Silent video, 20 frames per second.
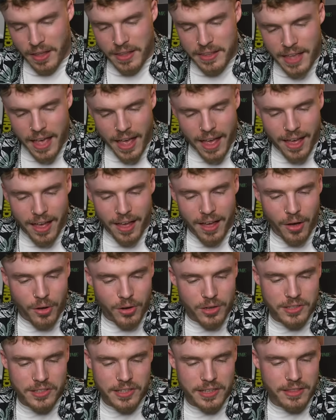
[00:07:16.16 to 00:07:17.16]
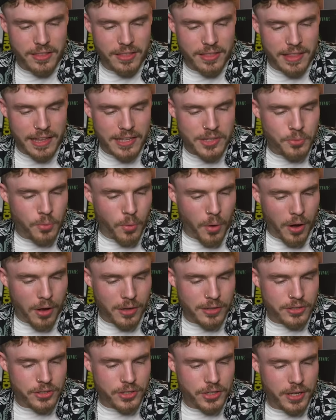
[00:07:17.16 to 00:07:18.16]
Yeah, honestly, this
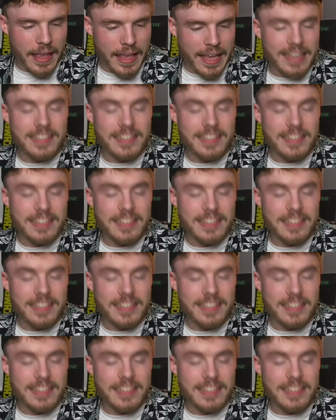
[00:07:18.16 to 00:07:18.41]
watch,